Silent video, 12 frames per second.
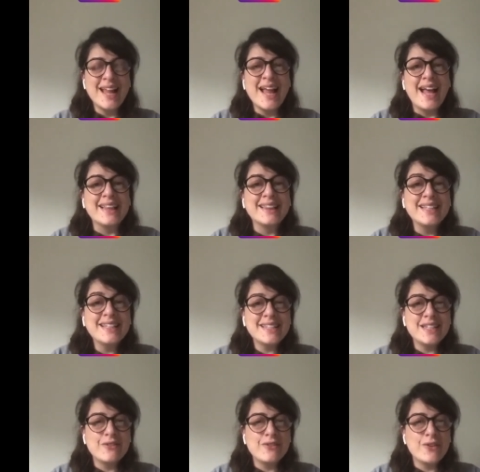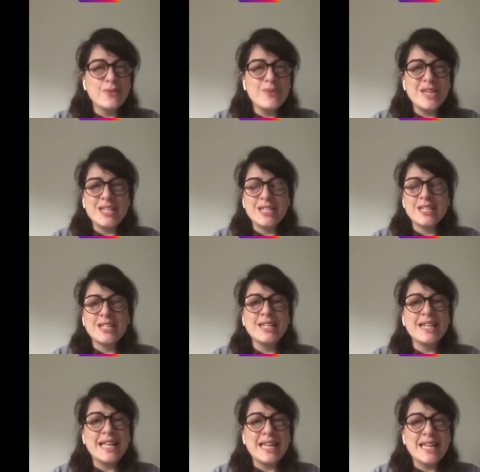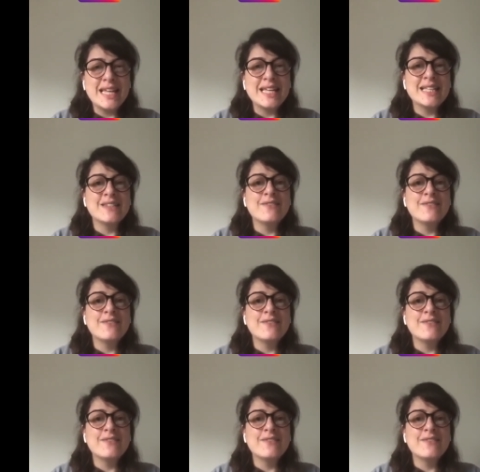and this information is